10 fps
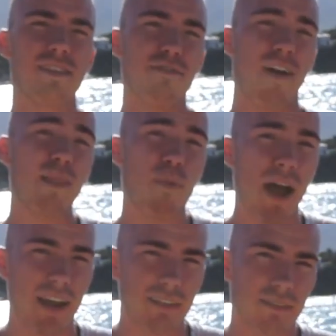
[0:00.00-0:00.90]
is the fun
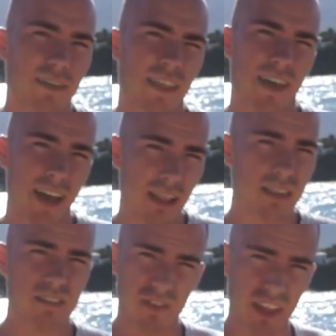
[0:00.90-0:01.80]
part. The
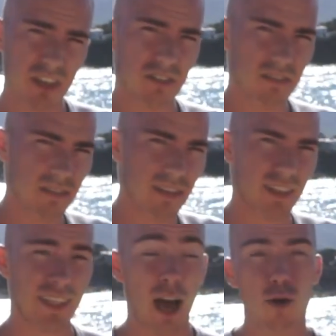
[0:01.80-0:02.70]
health is finished.
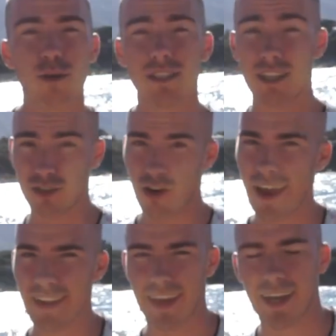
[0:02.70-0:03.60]
Now it's the
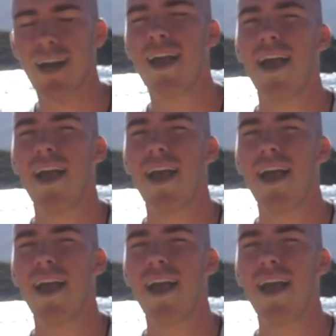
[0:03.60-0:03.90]
training.